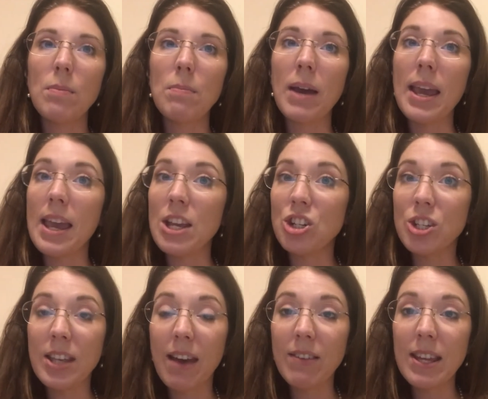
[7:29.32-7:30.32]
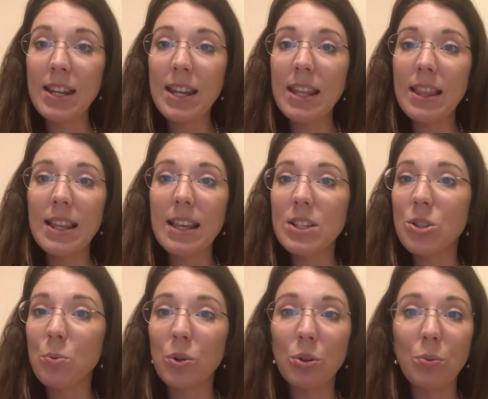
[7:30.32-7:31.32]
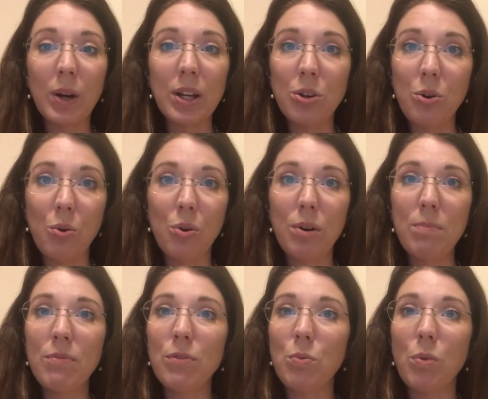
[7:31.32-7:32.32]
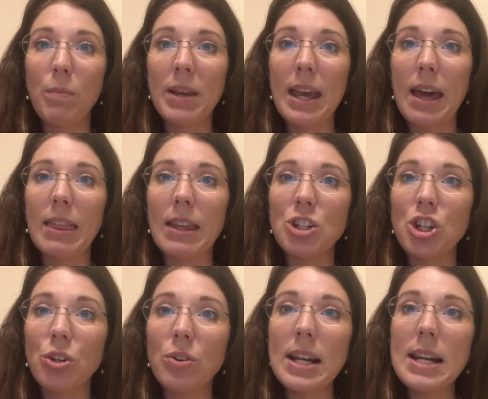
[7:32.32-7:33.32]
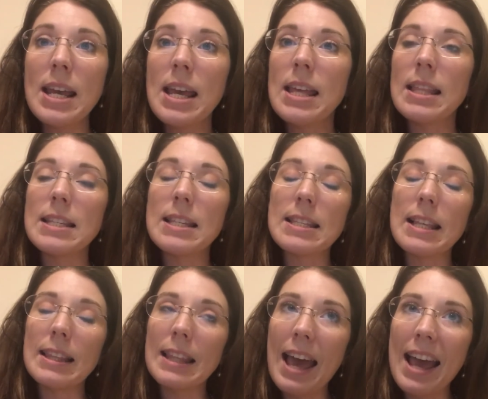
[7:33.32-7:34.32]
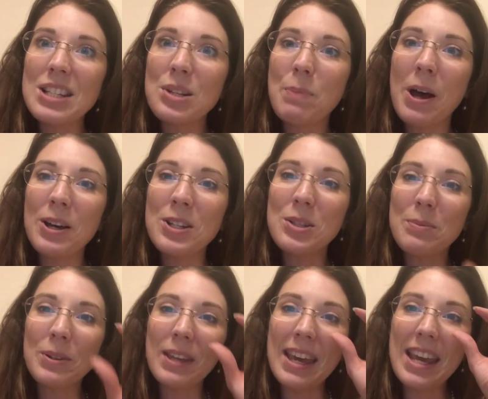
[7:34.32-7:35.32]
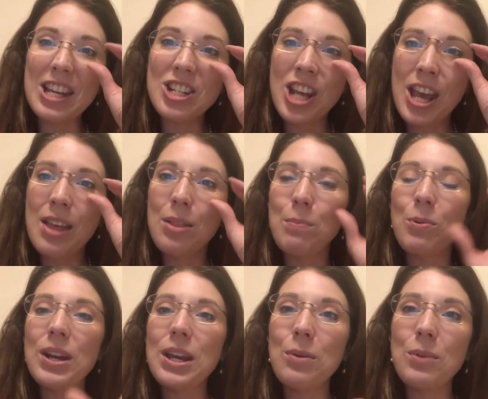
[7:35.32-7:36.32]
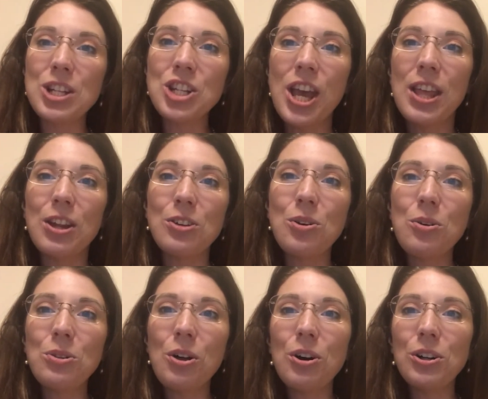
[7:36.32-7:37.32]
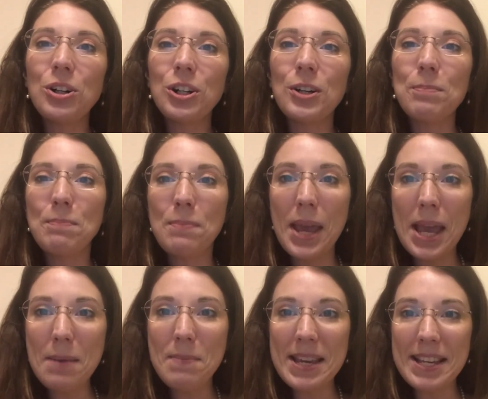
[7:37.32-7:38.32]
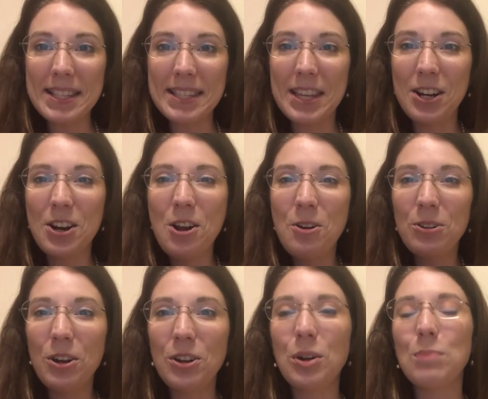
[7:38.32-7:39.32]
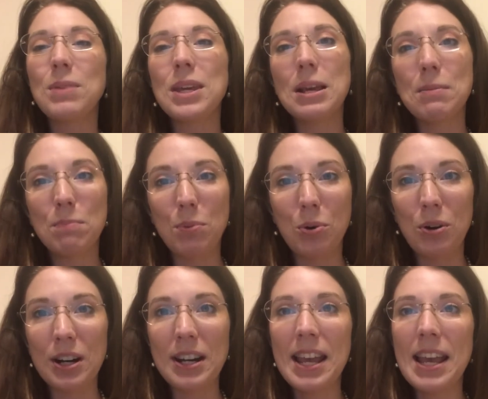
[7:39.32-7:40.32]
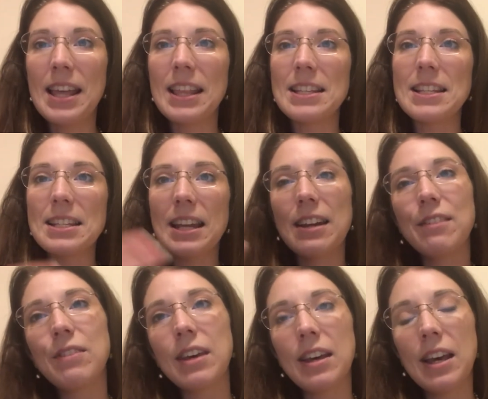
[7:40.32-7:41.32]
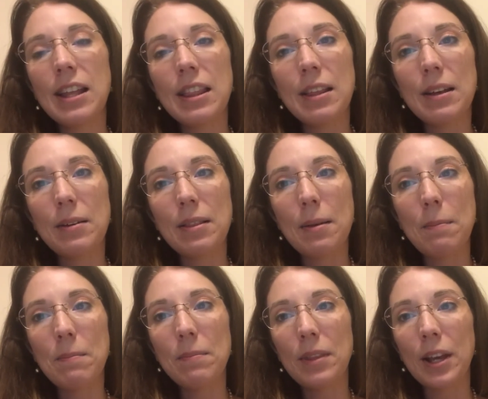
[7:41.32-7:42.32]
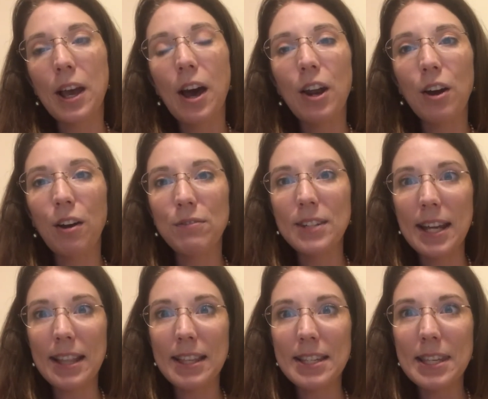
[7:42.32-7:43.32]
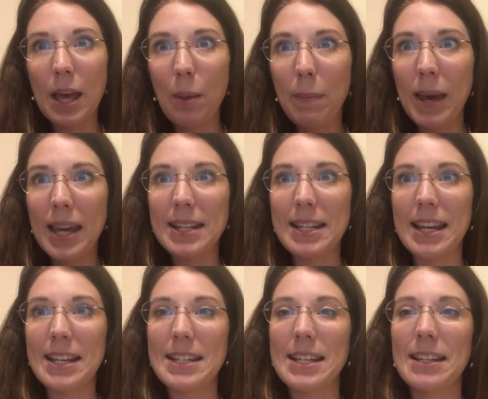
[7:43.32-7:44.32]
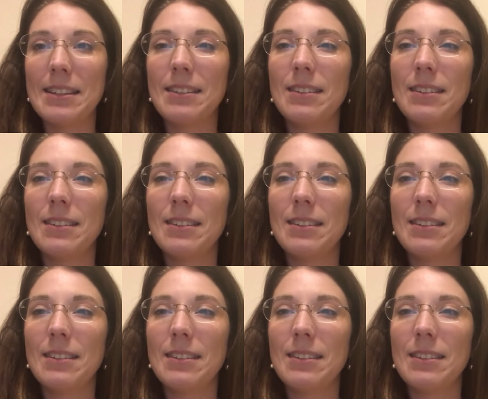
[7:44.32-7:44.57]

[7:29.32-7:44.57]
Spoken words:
By age 7 is the worldwide norm for Roman Catholic children. This is the last possible age, the point at which they're no longer babies. They're no longer being born. This is kind of the cutoff date, the sell-by date.